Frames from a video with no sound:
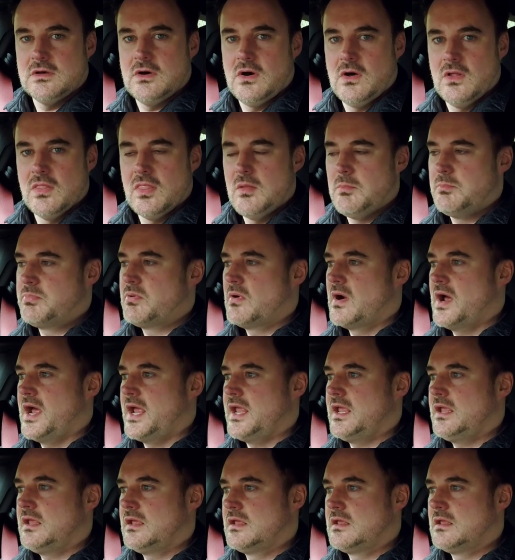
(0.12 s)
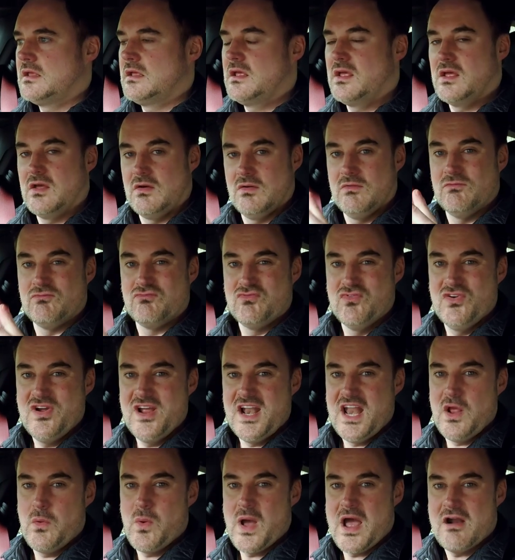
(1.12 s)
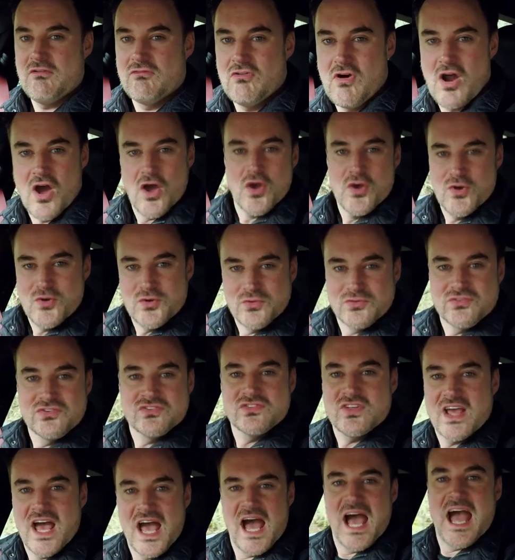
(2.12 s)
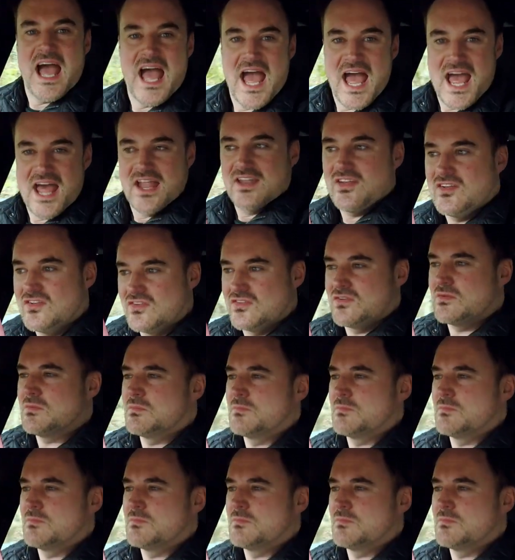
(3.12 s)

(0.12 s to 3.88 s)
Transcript: on the brake, really wet roads, and